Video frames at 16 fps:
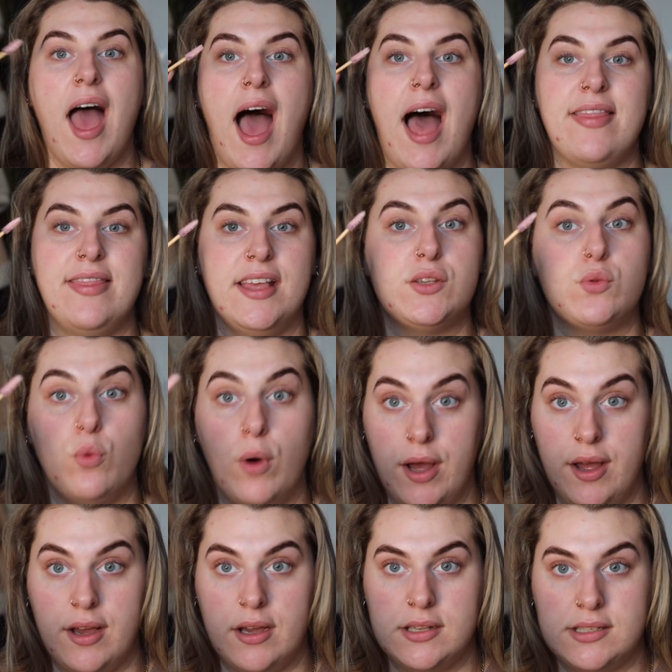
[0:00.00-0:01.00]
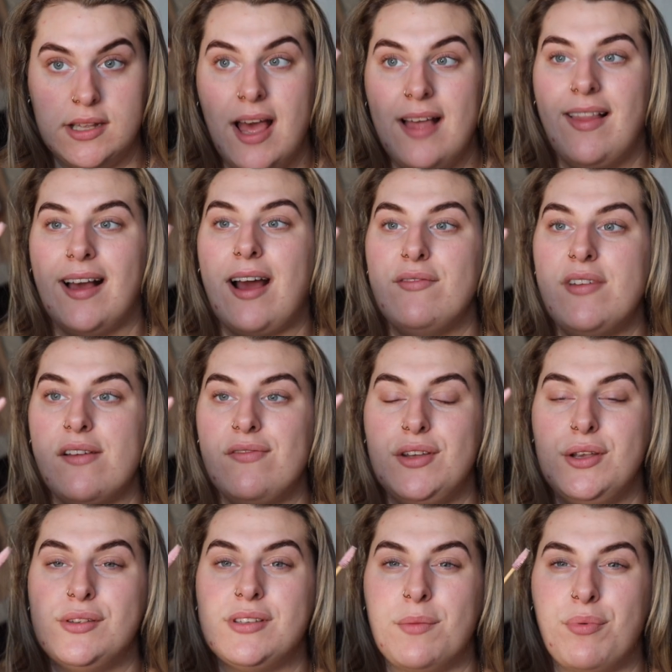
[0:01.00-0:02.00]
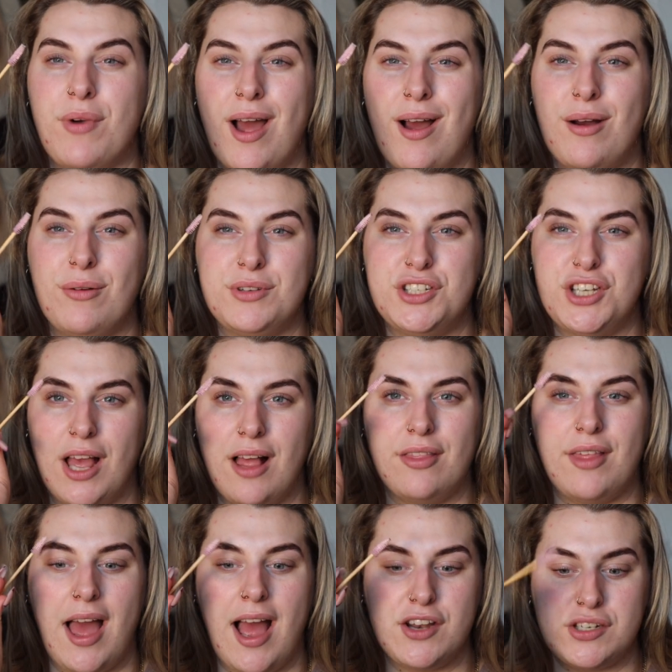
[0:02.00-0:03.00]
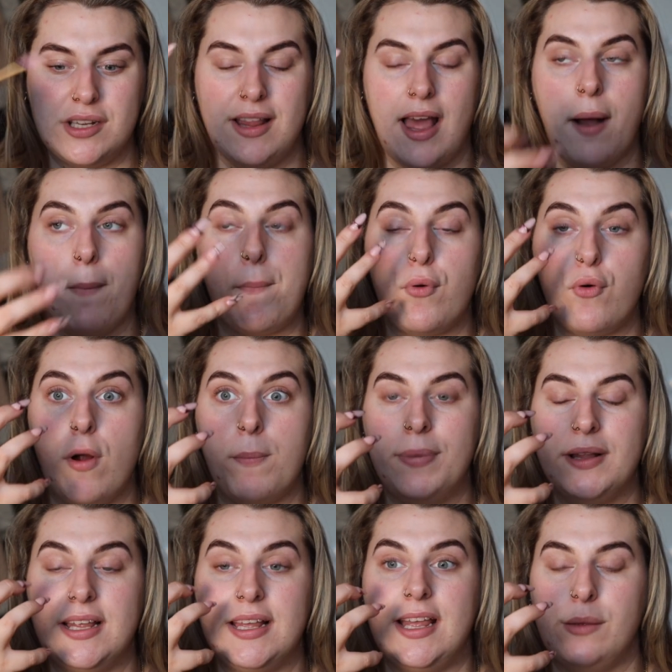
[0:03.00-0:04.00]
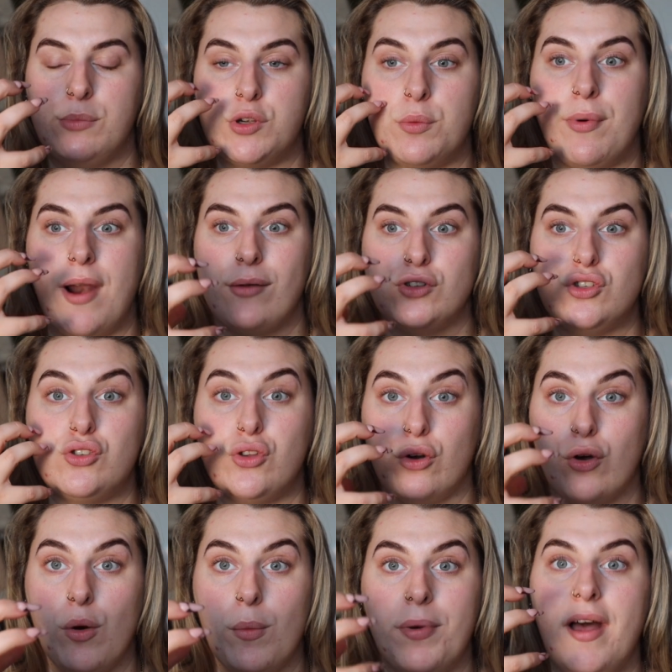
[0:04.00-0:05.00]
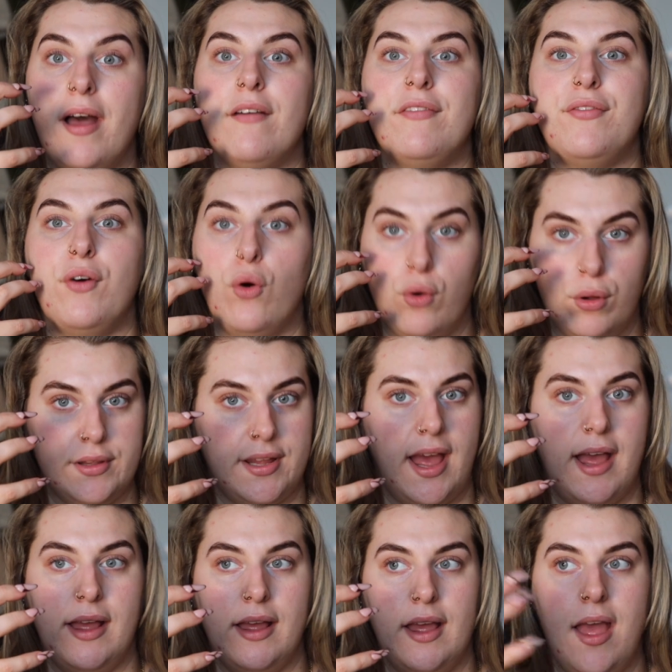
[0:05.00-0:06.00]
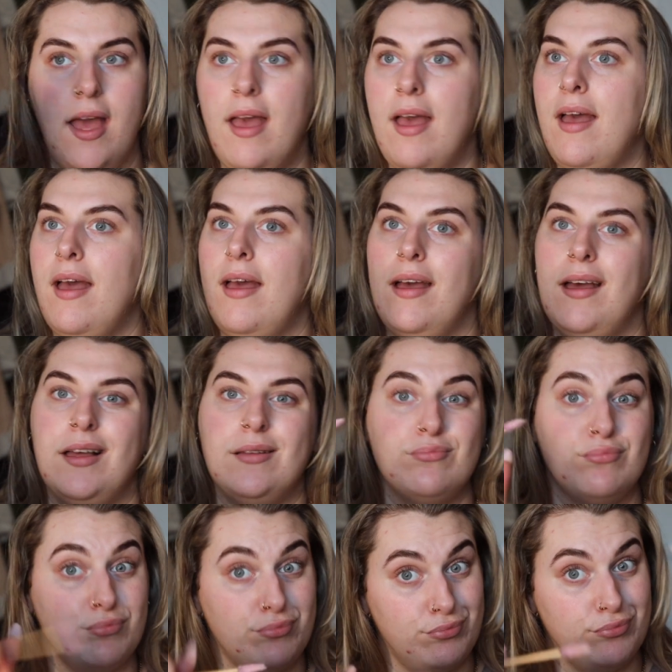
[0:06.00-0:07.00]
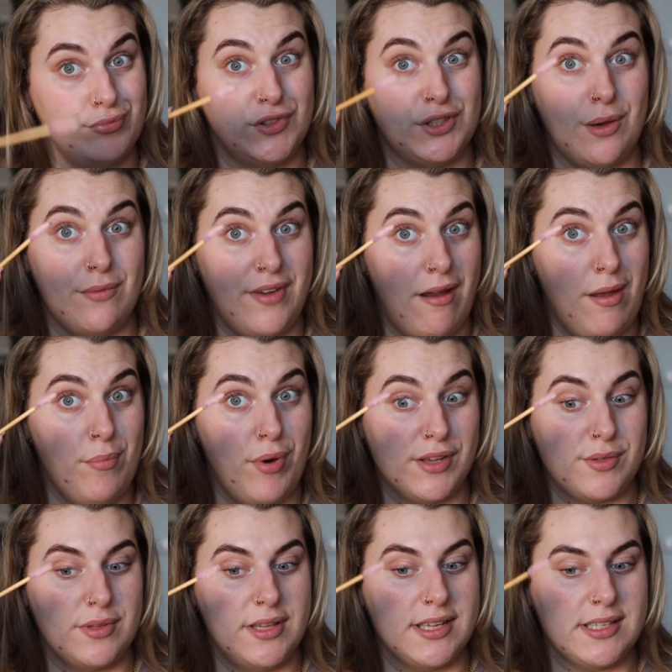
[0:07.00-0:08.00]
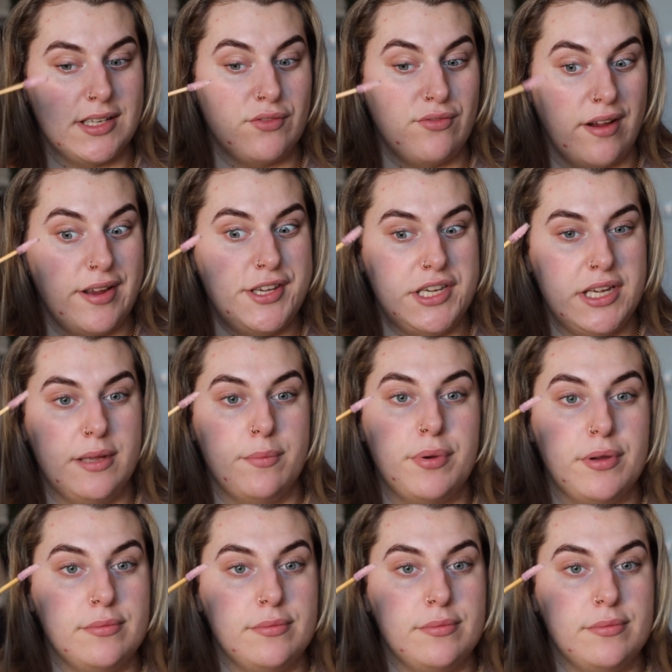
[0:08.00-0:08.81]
And this works. Like I've never used a brow gel that actually like properly keeps your brows stuck up for all day. So I'm very impressed with this and it's very cheap.